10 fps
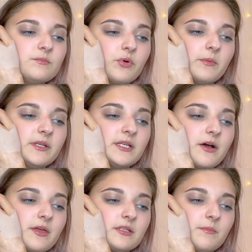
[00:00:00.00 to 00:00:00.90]
probably
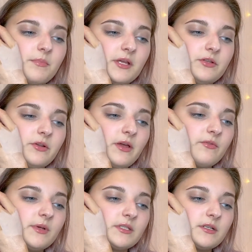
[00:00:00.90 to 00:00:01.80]
tell, that's a bit too light
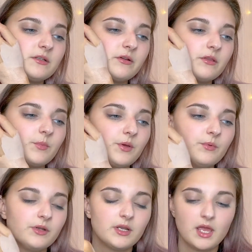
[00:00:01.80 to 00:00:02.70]
for my skin tone at the
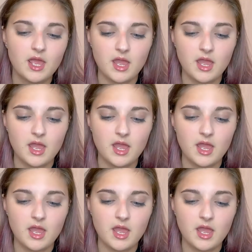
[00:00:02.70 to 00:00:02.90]
moment,